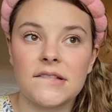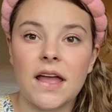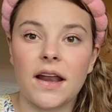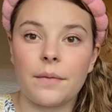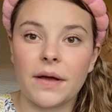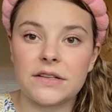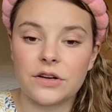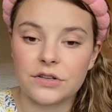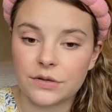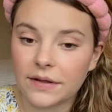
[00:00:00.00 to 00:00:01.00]
And I might
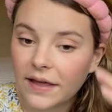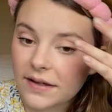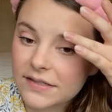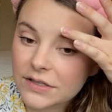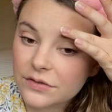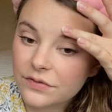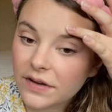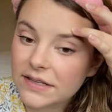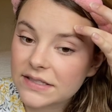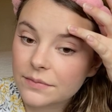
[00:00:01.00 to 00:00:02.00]
start doing that because I do
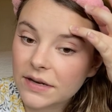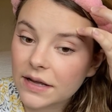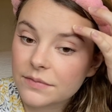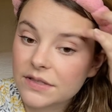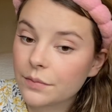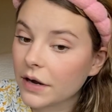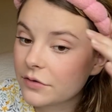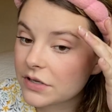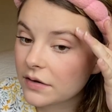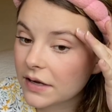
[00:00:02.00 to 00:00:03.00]
find sometimes the brow
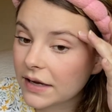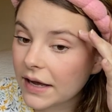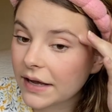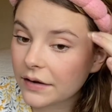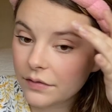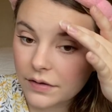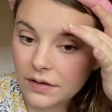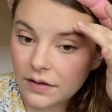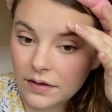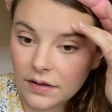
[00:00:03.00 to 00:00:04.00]
gel can kind of
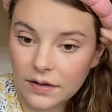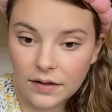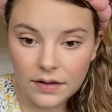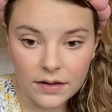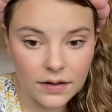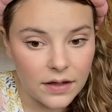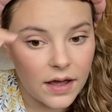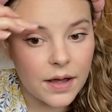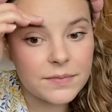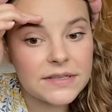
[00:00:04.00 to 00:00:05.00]

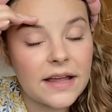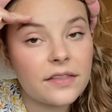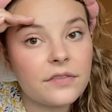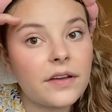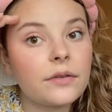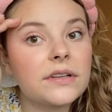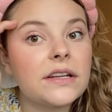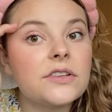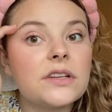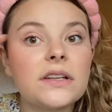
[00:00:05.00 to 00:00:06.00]
upset the
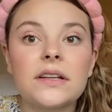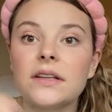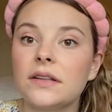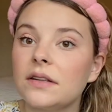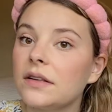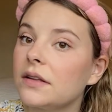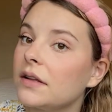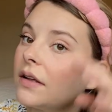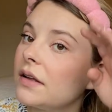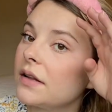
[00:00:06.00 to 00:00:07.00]
foundation
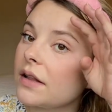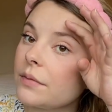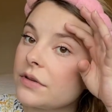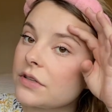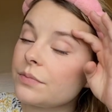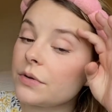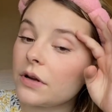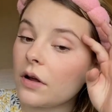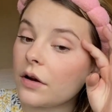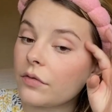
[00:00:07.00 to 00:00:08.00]
that we just put
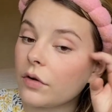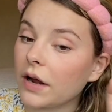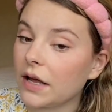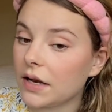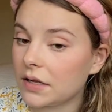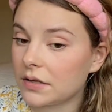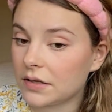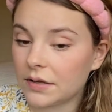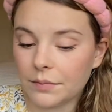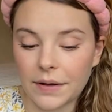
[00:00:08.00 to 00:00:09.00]
on a forehead.
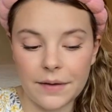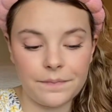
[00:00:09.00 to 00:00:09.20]
But